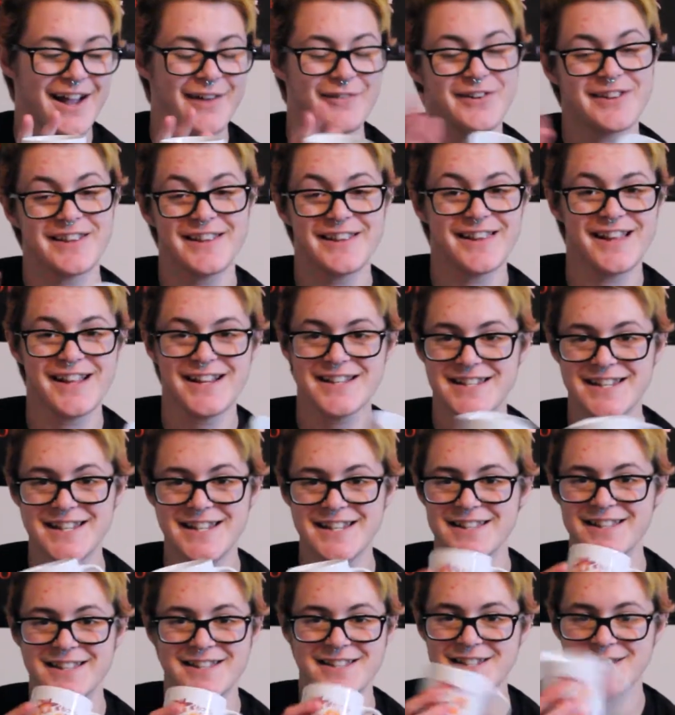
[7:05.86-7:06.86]
I really like
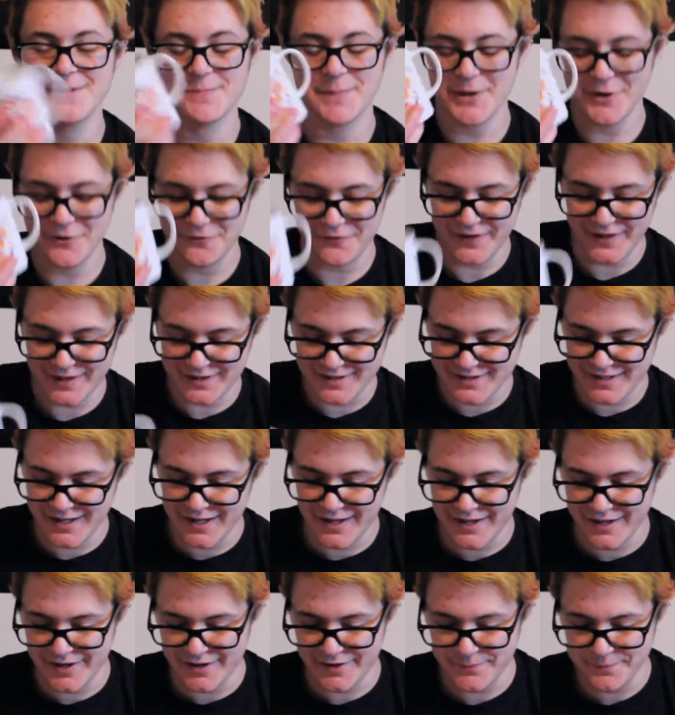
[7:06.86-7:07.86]
tea. This is perfect.
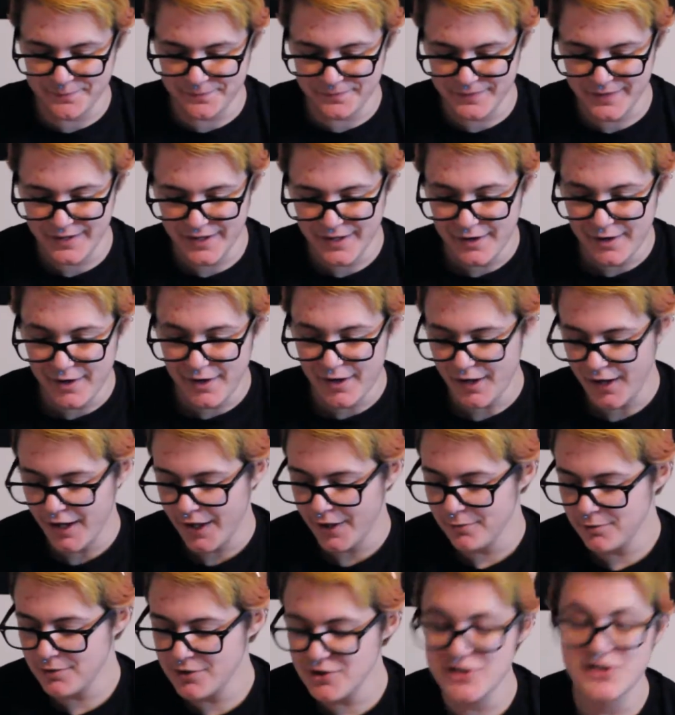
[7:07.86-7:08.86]
Um,
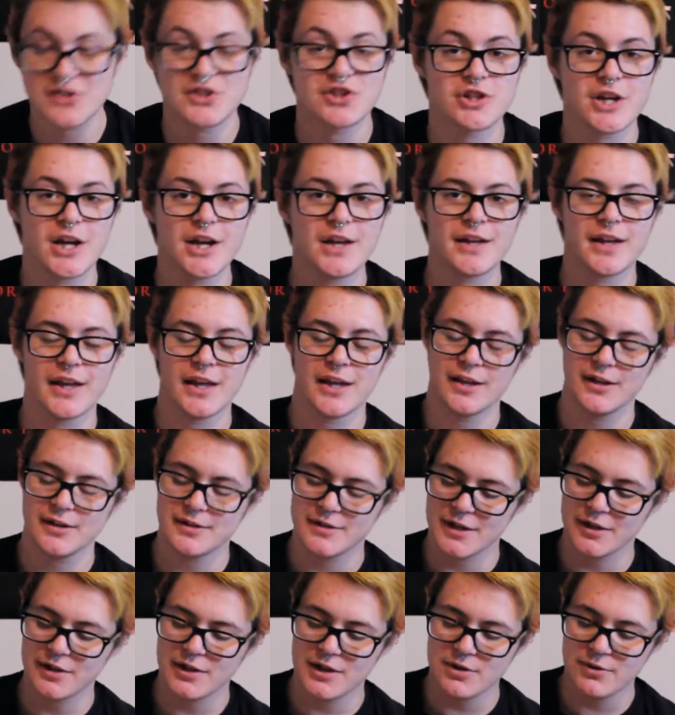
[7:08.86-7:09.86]
I will just check
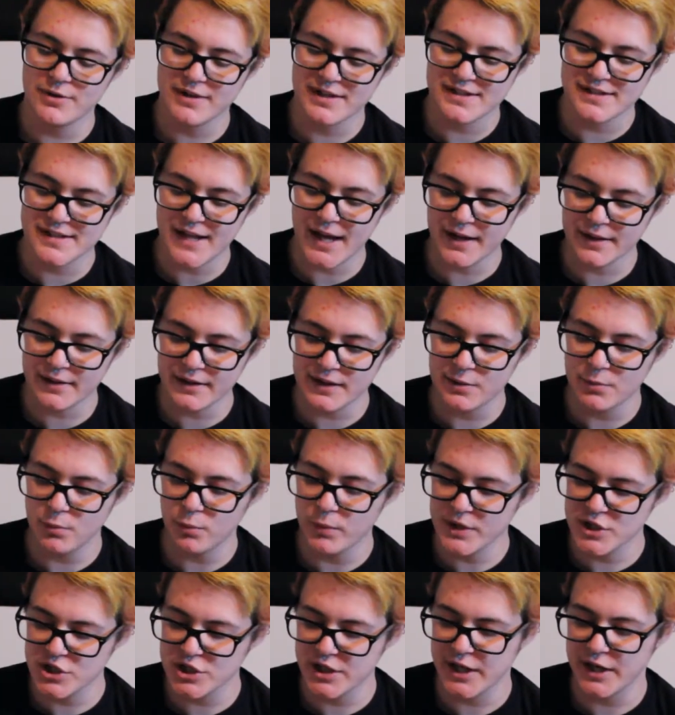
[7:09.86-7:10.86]
and tell you exactly
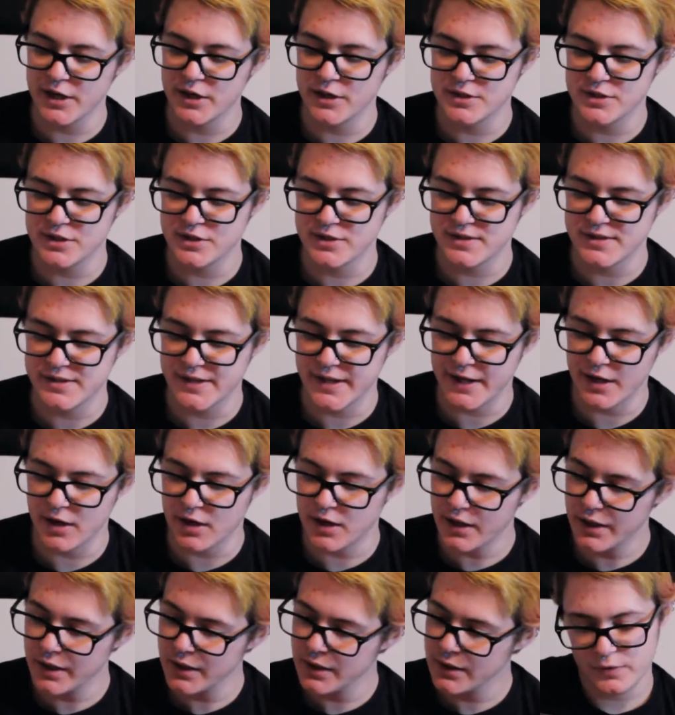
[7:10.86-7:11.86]
which characters they
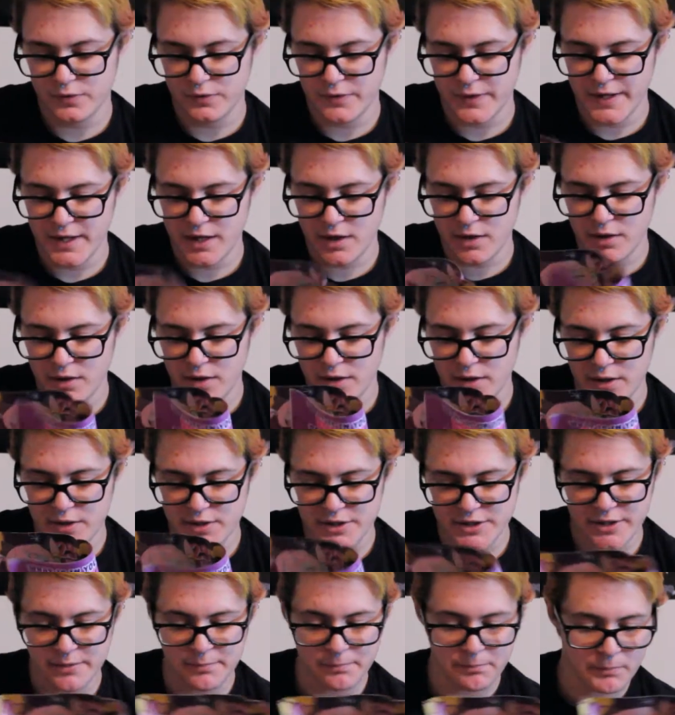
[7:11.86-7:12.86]
are. They are
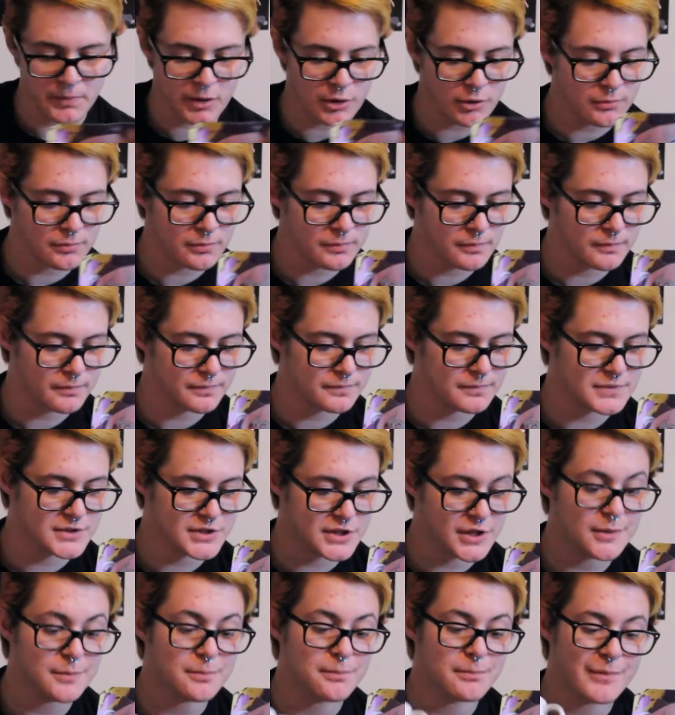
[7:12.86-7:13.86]
Tomo
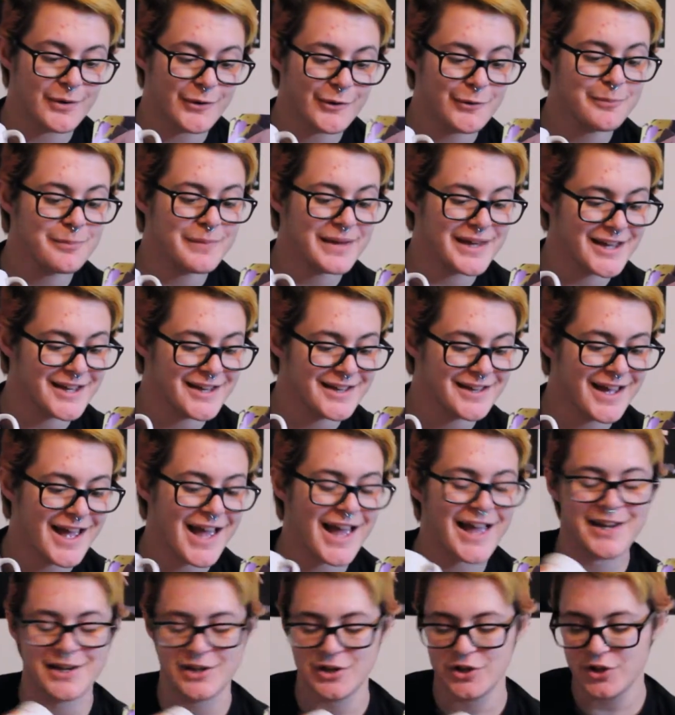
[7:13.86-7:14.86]
Tomomi
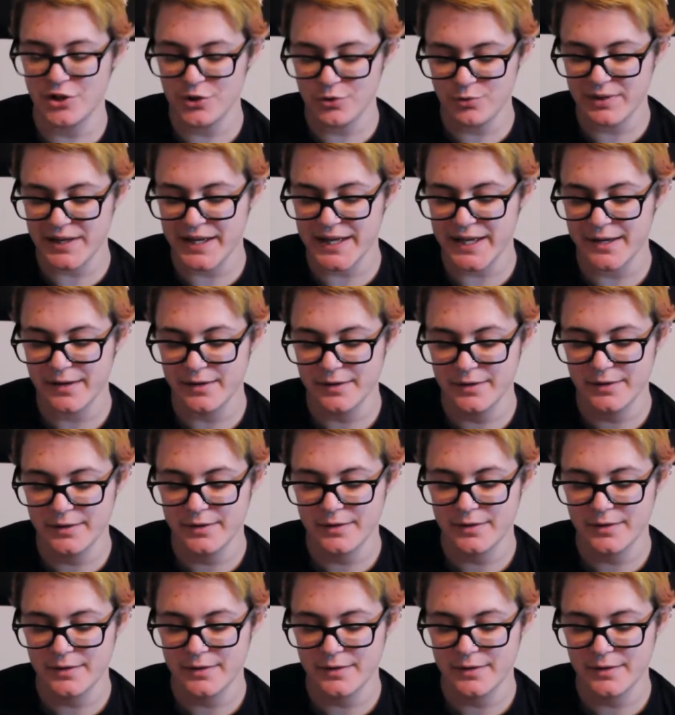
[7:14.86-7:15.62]
and Nuki.